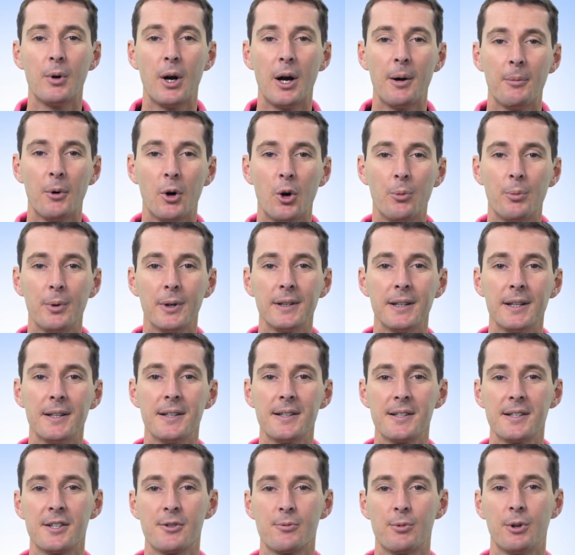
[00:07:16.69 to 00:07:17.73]
I'm hoping that
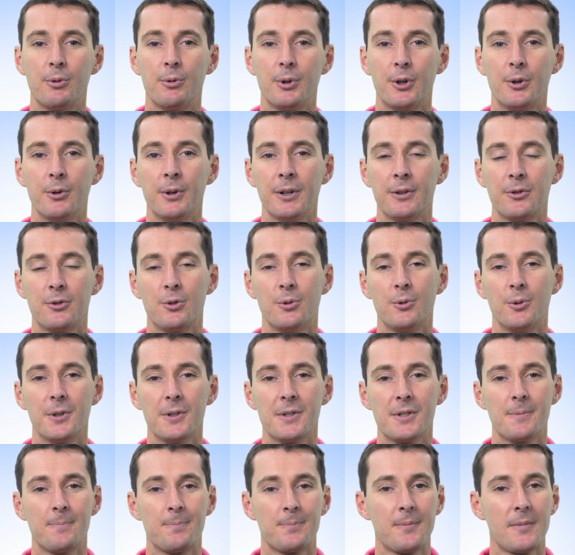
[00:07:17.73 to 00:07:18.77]
this is where we're going
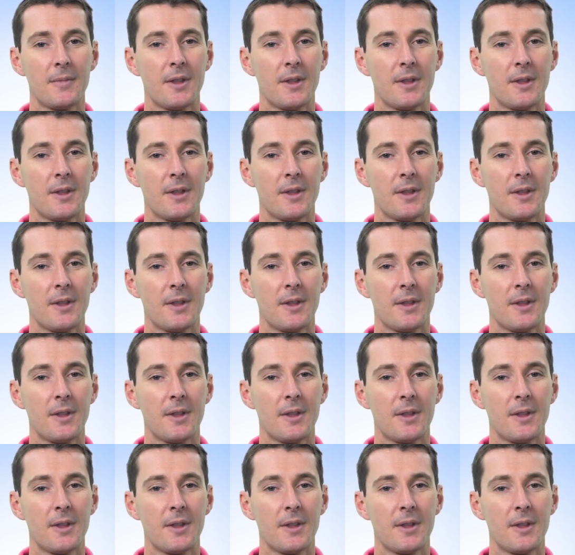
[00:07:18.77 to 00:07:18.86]
towards.